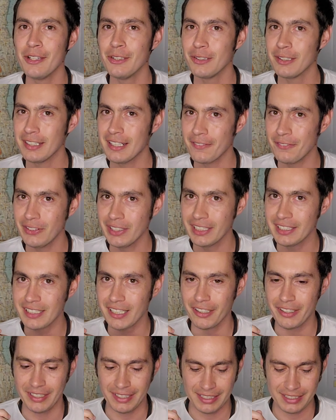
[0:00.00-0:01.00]
you definitely
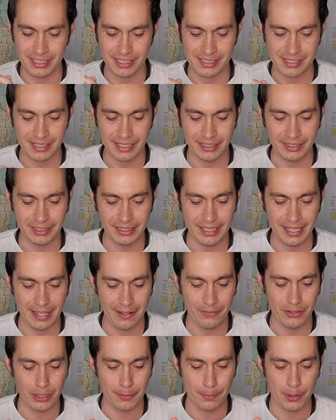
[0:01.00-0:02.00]
tell that these are slightly
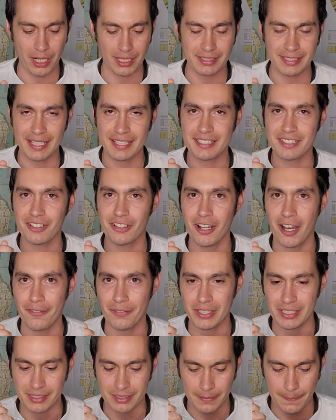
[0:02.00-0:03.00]
heavier processed
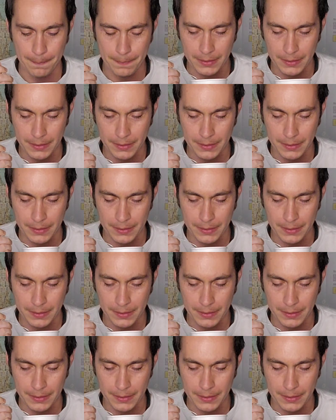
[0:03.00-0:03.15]
coffees.